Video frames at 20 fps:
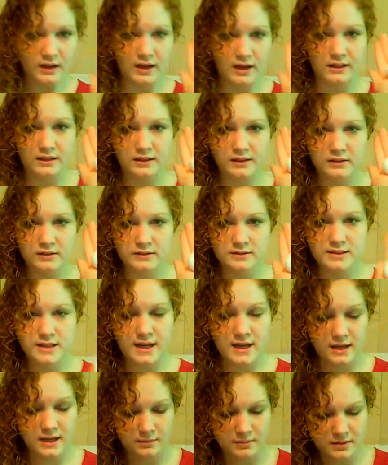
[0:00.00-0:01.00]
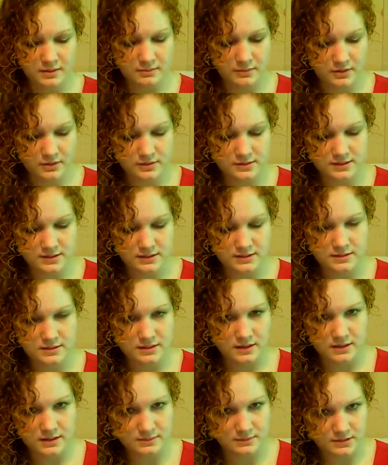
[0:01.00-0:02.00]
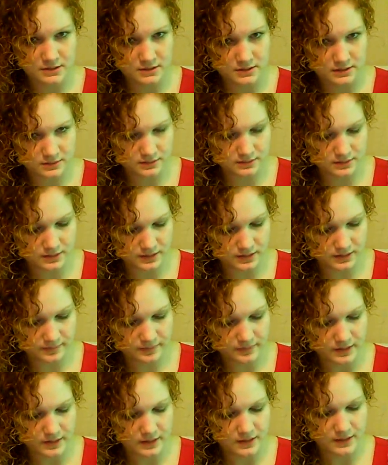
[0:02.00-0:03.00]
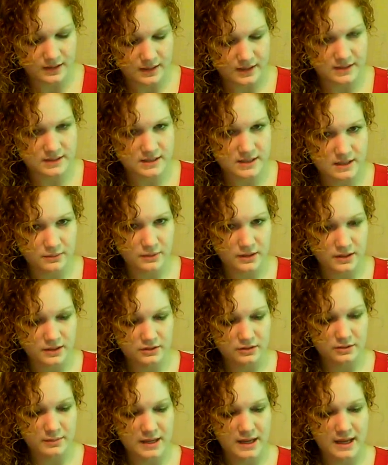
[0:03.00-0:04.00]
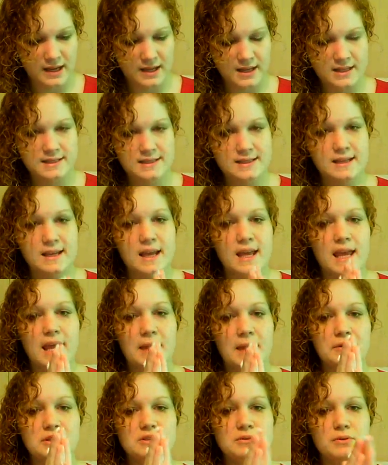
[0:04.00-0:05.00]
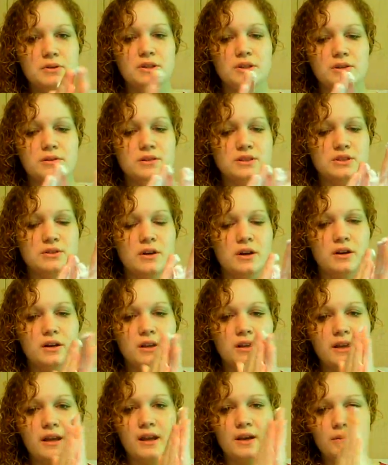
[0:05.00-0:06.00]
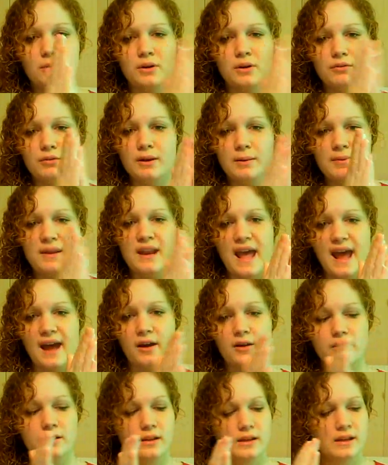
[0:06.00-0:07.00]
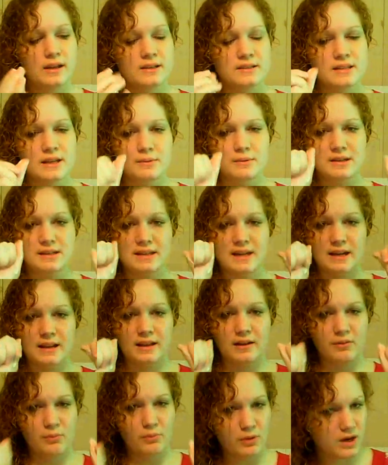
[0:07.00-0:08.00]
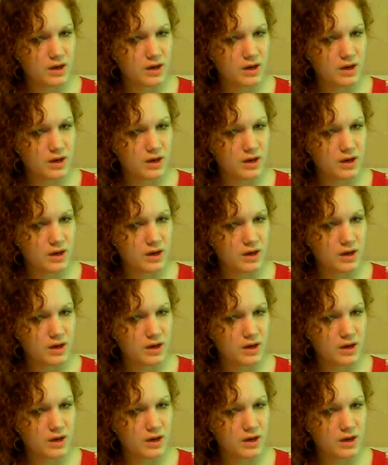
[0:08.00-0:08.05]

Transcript: a little tiny bit of mousse. It's not as much as it looks like. And I just kind of work it through my hands. And what you want to do is you already kind of want to rub it out, so that way it's kind of like